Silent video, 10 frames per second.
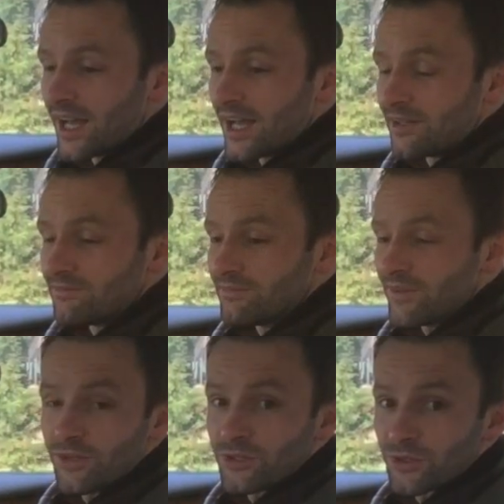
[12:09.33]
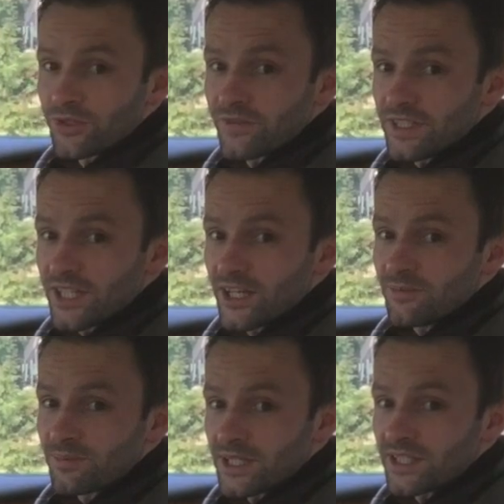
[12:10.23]
If you enjoyed the
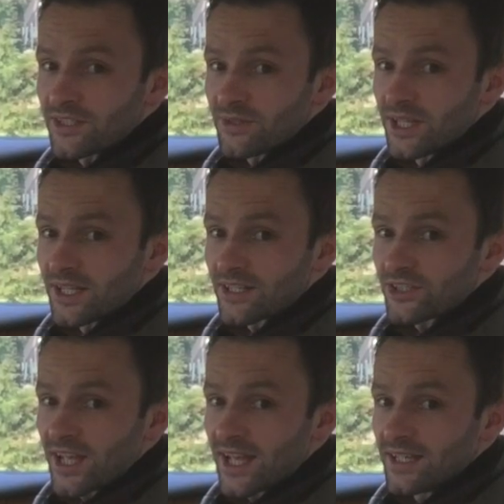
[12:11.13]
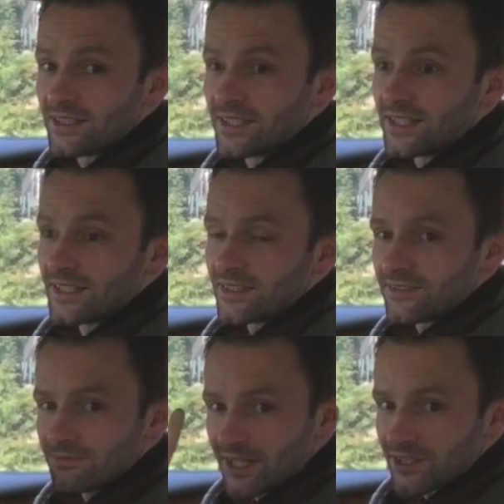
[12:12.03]
video, please do like, share
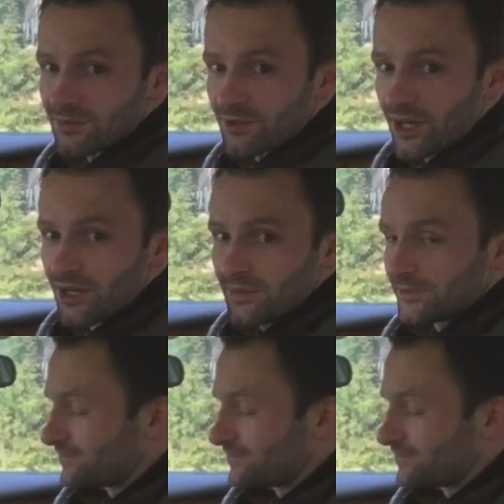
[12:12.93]
and subscribe.